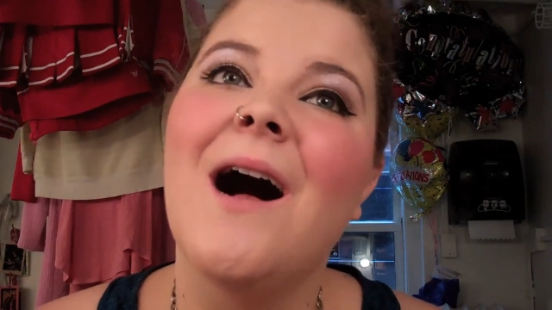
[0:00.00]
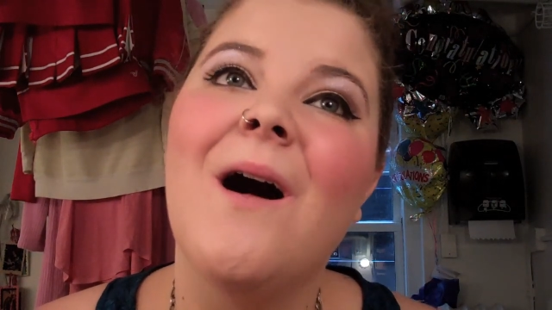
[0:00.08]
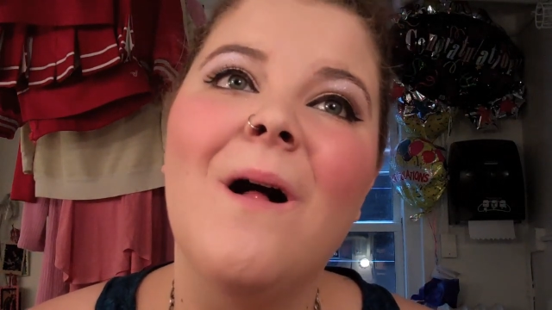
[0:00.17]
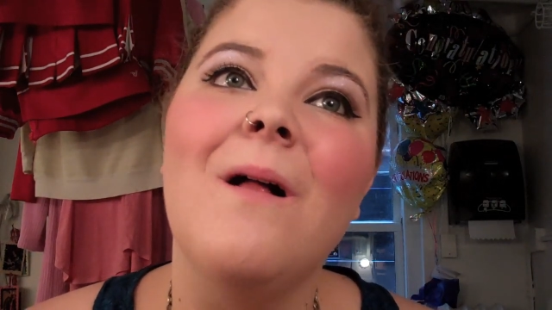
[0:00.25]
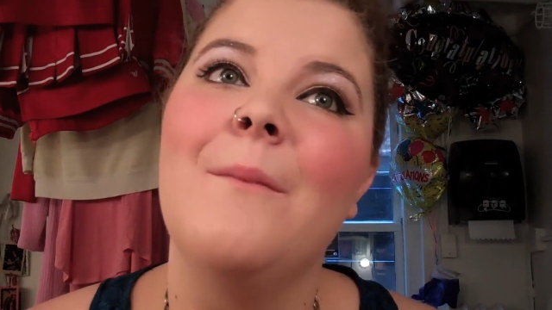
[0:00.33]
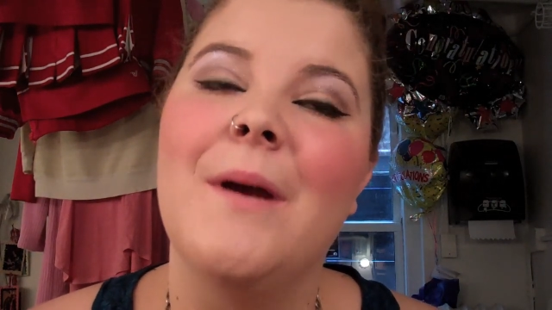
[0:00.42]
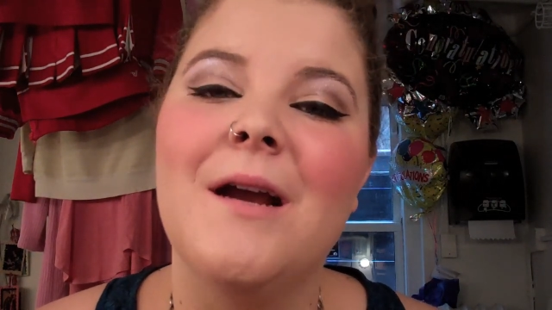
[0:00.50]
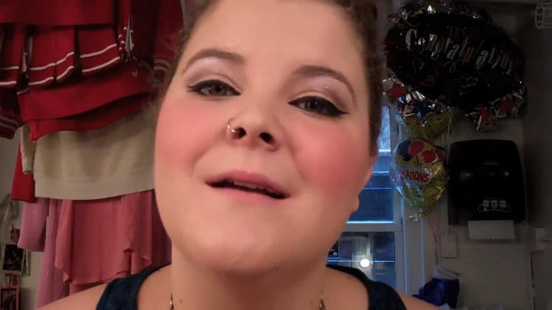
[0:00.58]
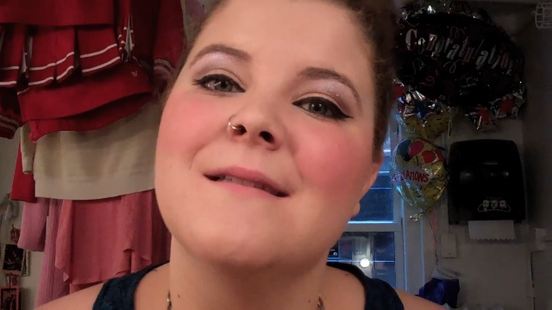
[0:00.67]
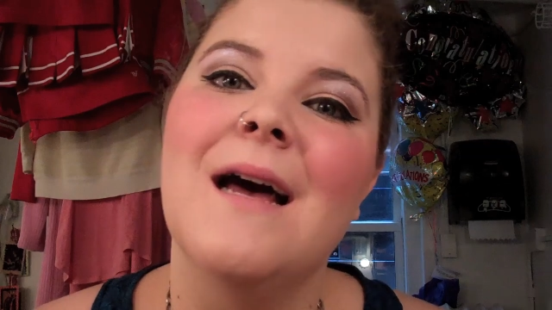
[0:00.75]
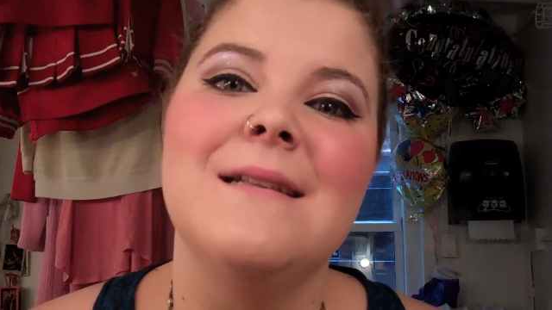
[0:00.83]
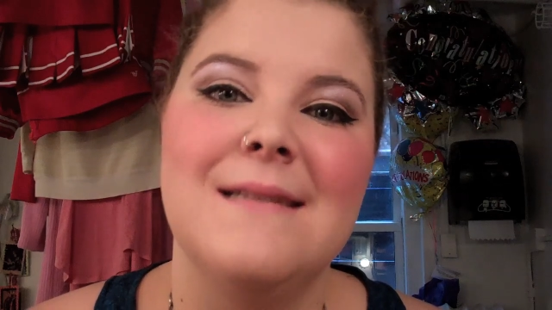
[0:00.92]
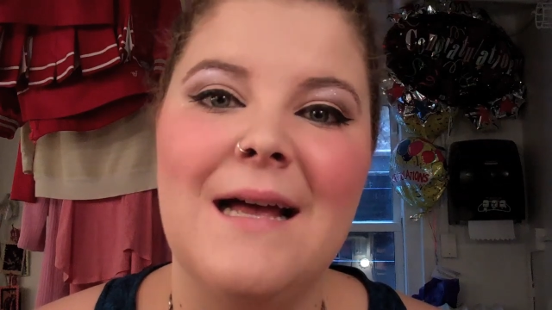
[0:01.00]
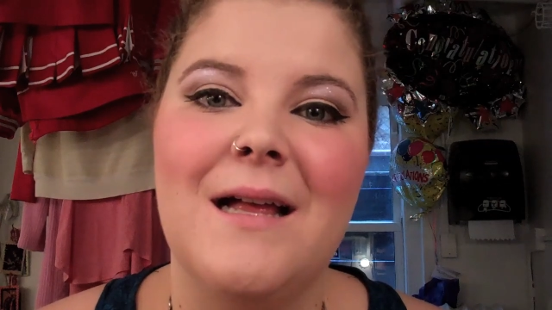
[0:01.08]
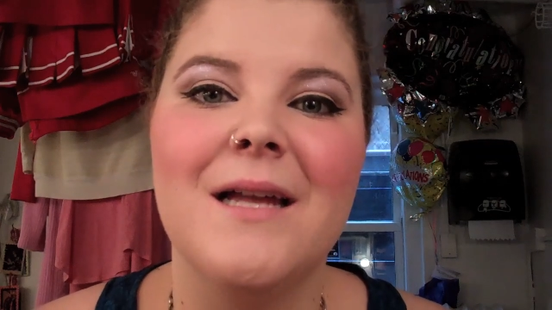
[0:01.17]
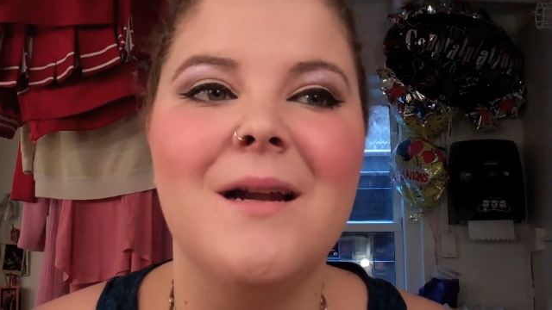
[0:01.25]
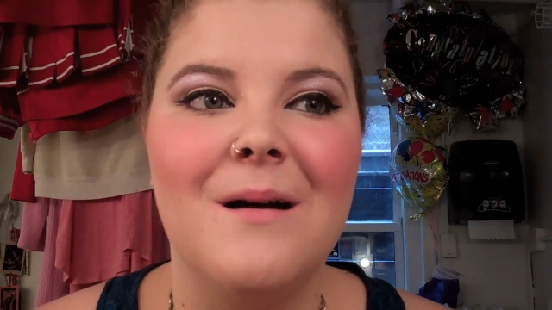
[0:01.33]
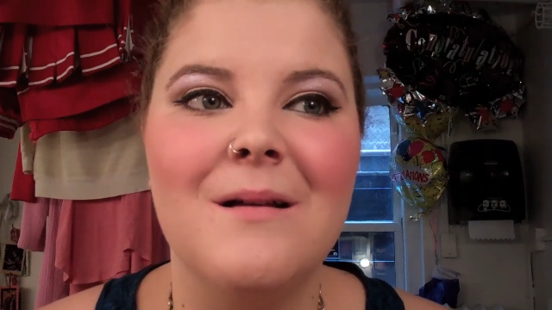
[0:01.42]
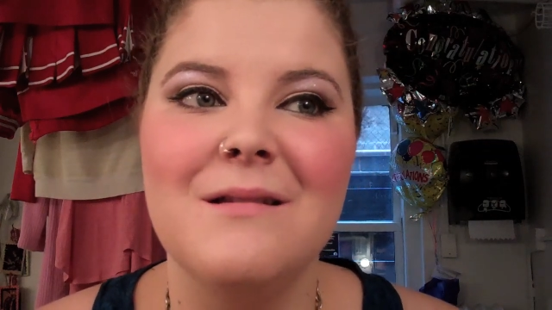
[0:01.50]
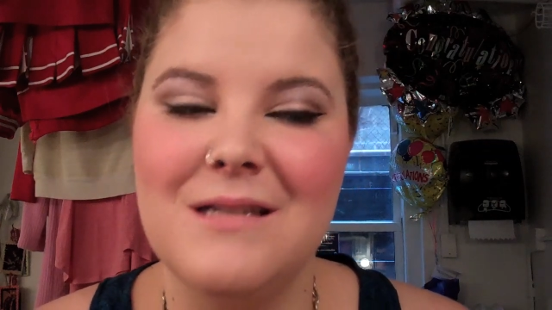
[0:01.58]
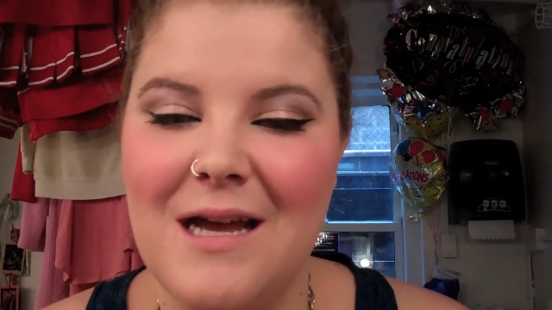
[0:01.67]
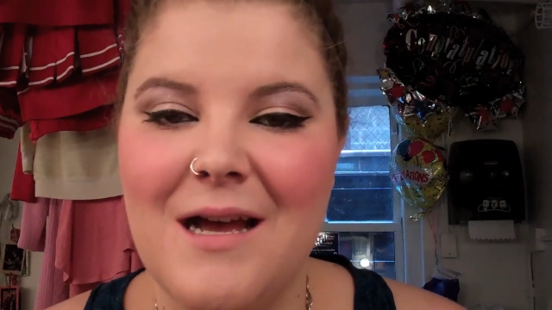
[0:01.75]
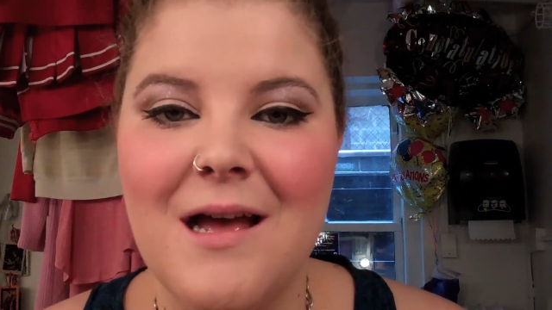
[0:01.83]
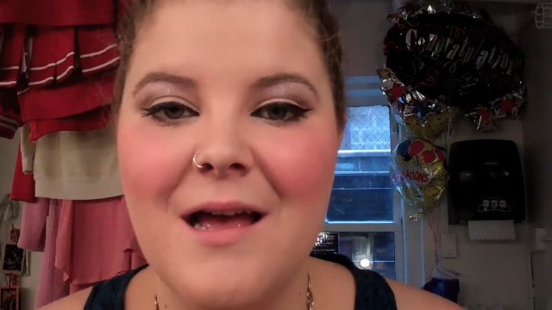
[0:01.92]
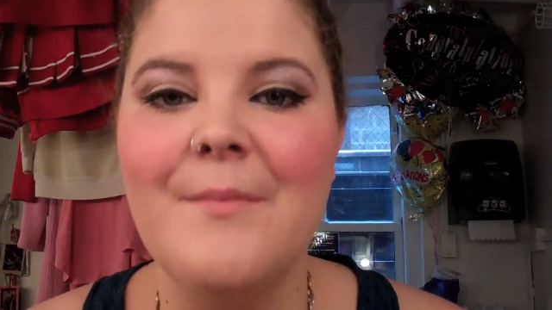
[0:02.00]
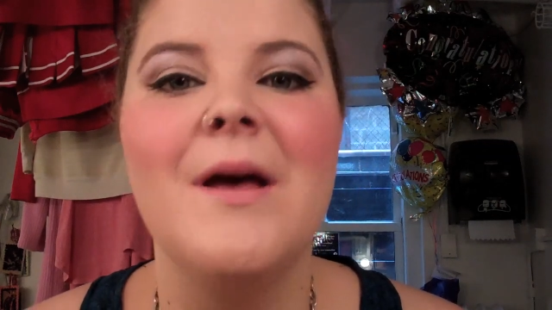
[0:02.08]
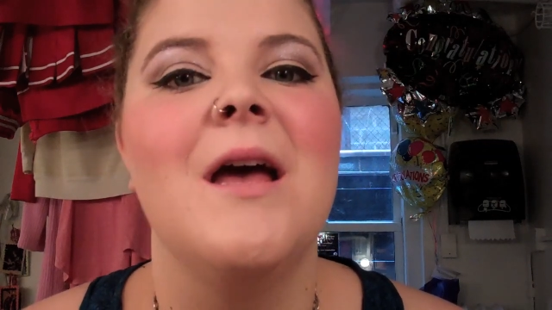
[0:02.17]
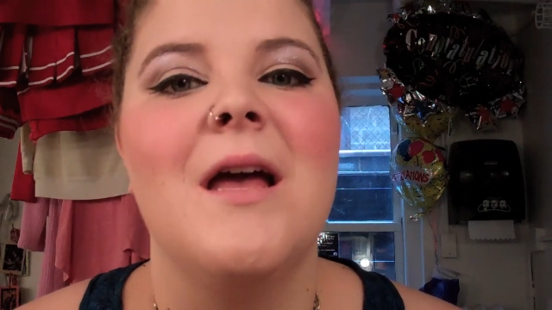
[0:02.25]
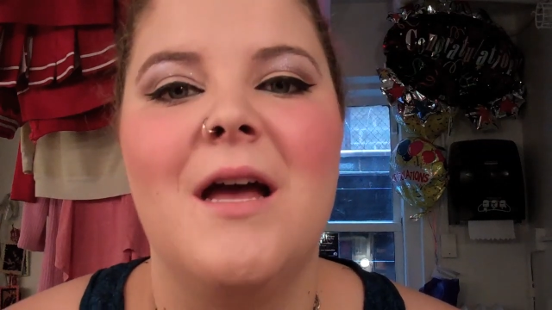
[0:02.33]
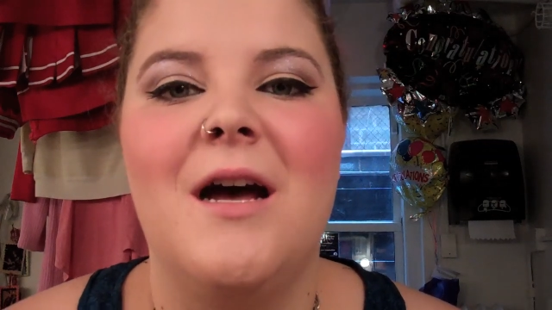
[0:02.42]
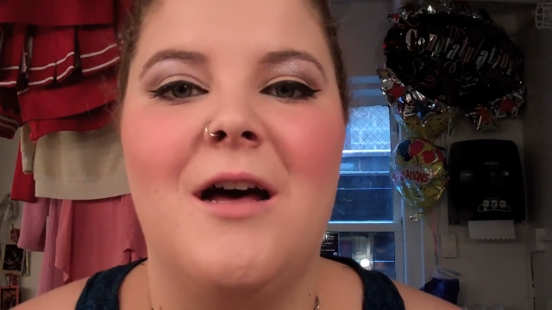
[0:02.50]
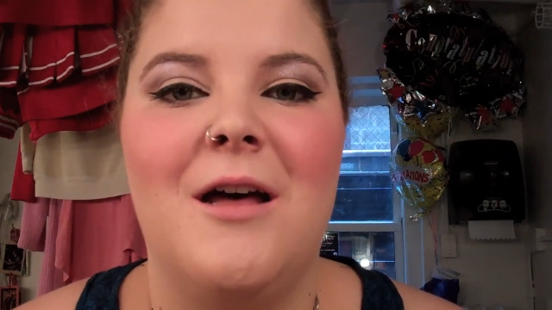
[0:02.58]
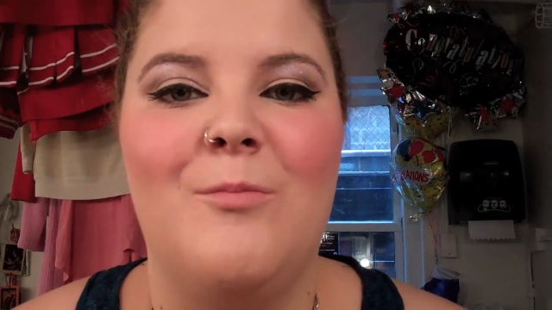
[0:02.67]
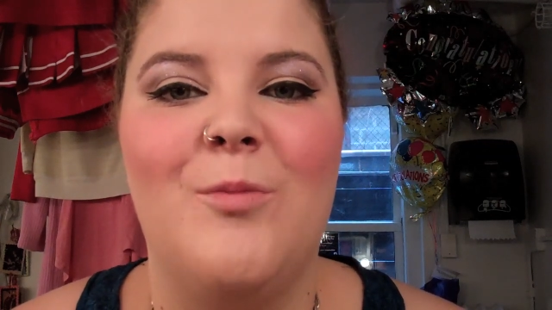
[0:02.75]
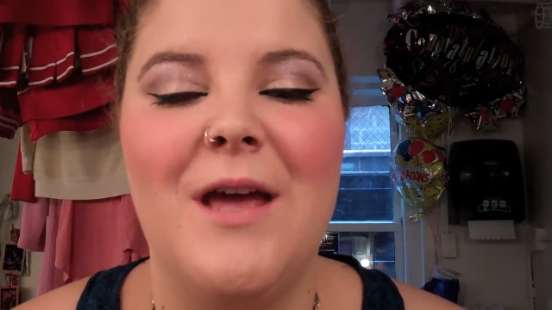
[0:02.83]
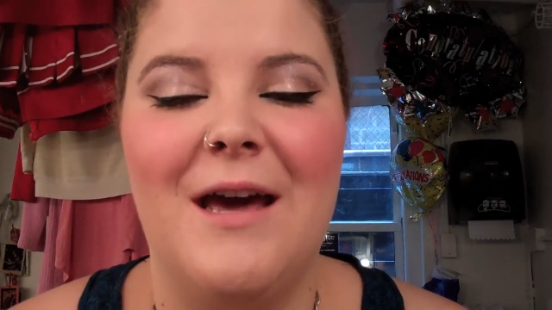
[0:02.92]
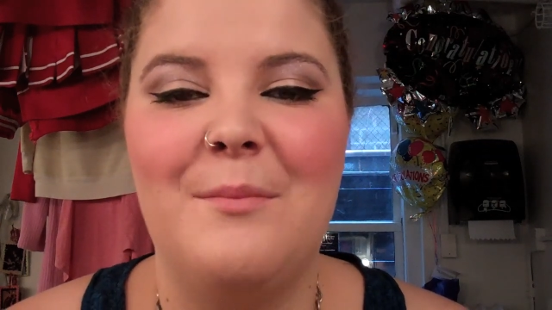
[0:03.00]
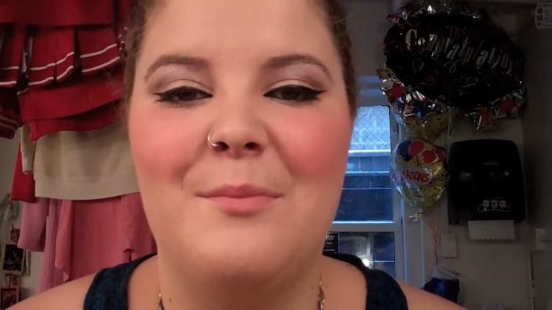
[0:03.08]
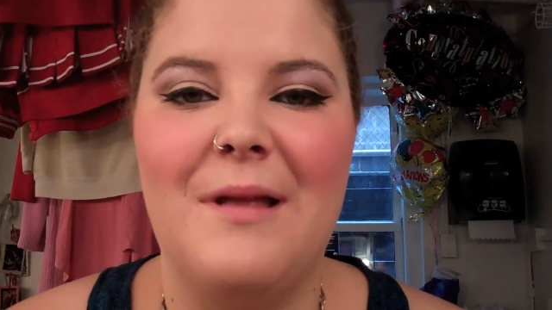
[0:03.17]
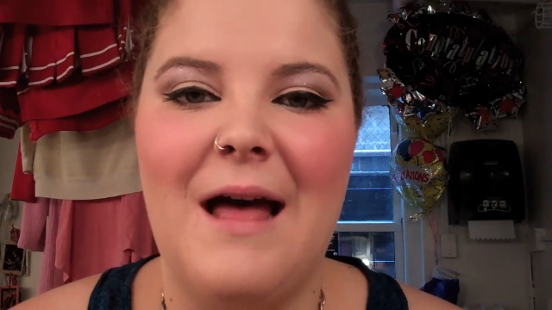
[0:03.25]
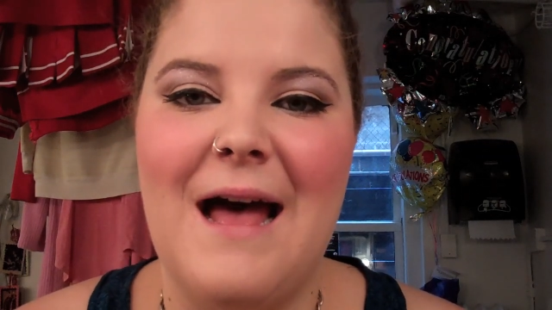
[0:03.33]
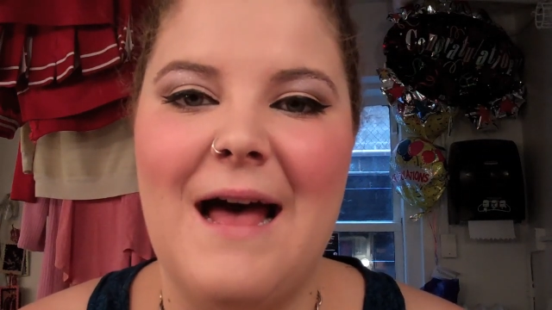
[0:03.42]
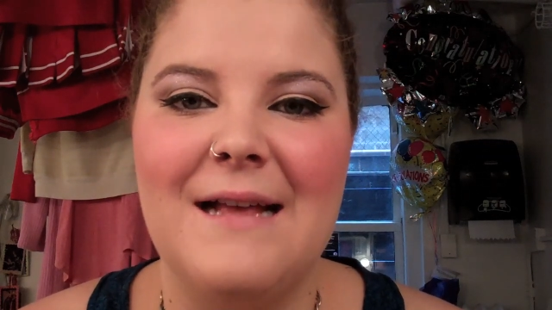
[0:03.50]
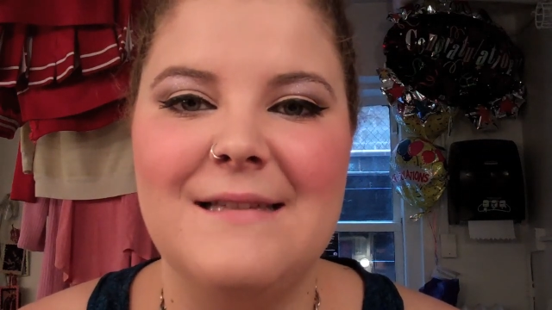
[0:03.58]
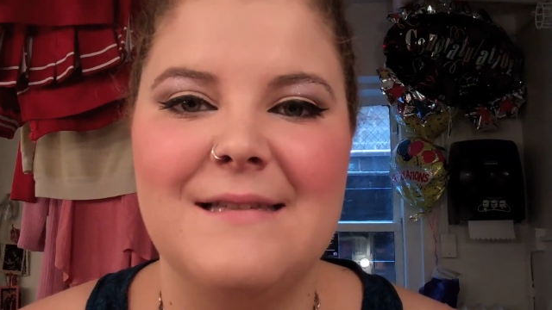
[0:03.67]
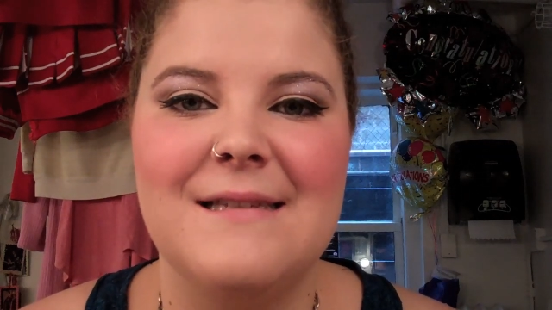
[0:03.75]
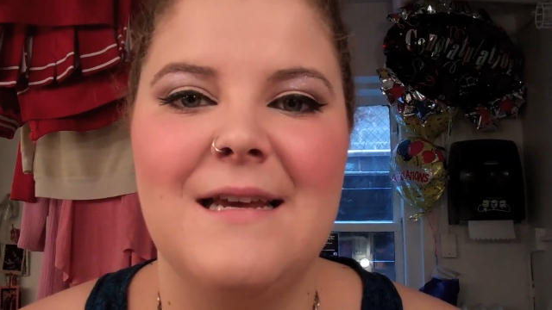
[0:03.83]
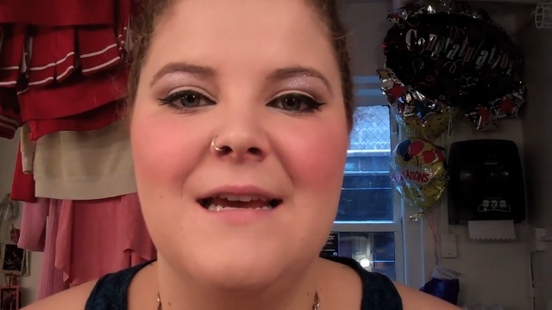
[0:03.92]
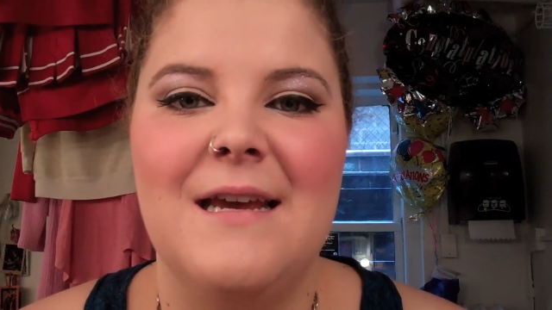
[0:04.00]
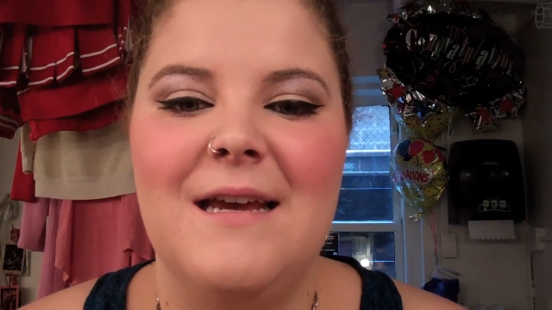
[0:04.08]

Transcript: All America's Got Talent all the time. Um, we had a blast.